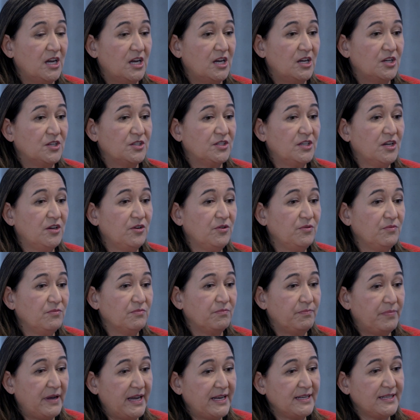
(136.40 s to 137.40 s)
So
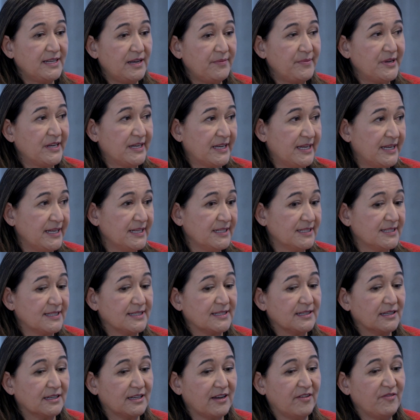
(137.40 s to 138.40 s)
pandemic
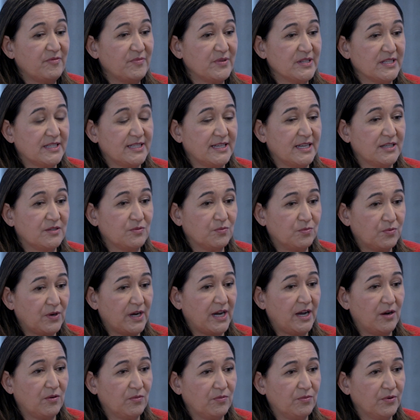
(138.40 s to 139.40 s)
hits, government says,
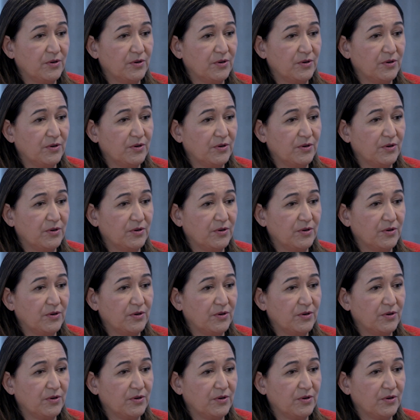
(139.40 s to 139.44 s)
wow,